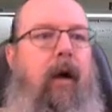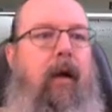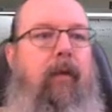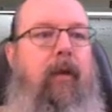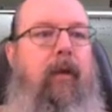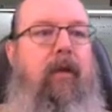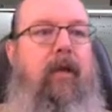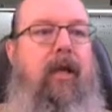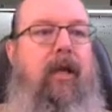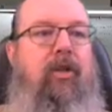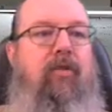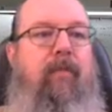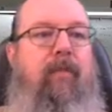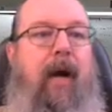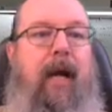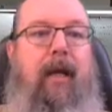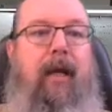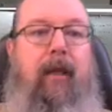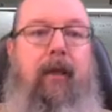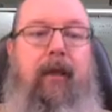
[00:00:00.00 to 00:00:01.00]
The teacher
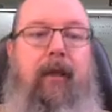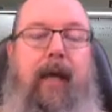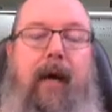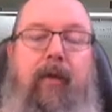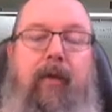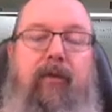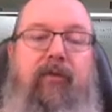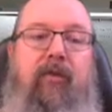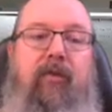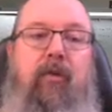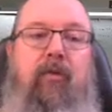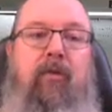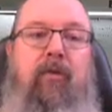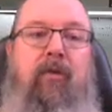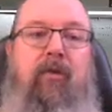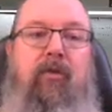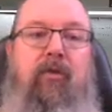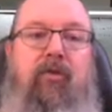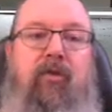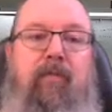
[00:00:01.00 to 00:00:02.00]
might allow the
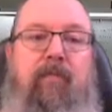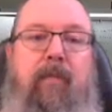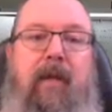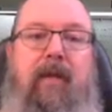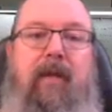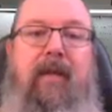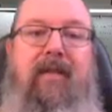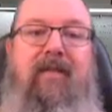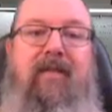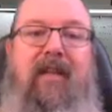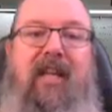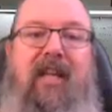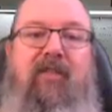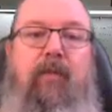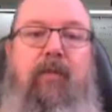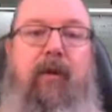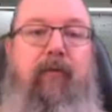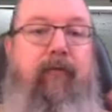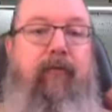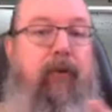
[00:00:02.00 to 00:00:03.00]
student to submit the
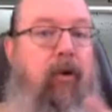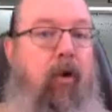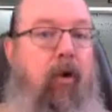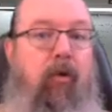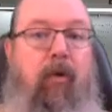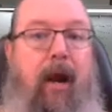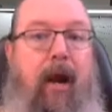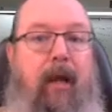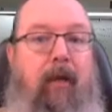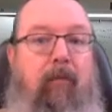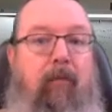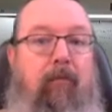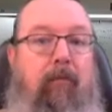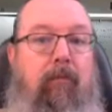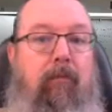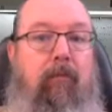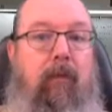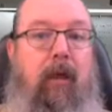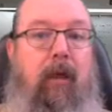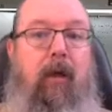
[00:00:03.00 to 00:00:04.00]
assessment for no credit,
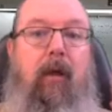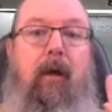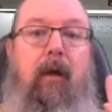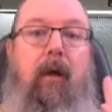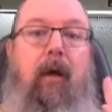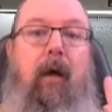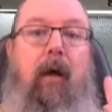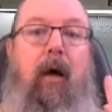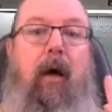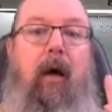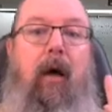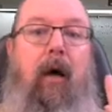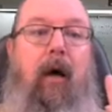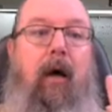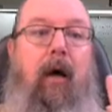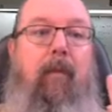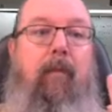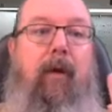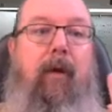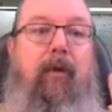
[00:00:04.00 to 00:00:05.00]

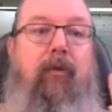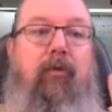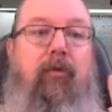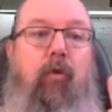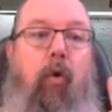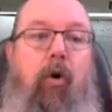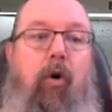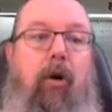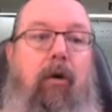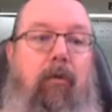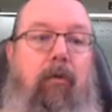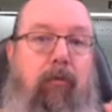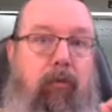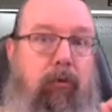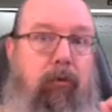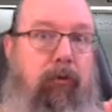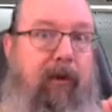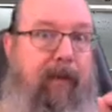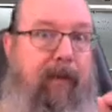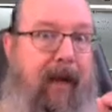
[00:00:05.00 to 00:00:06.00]
but the score
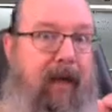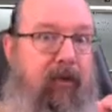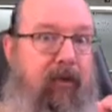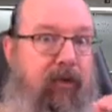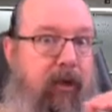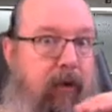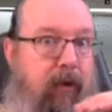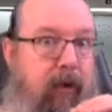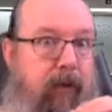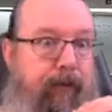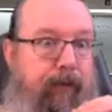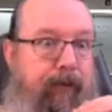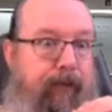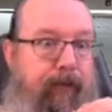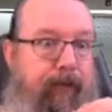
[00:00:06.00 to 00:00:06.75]
will remain a 0.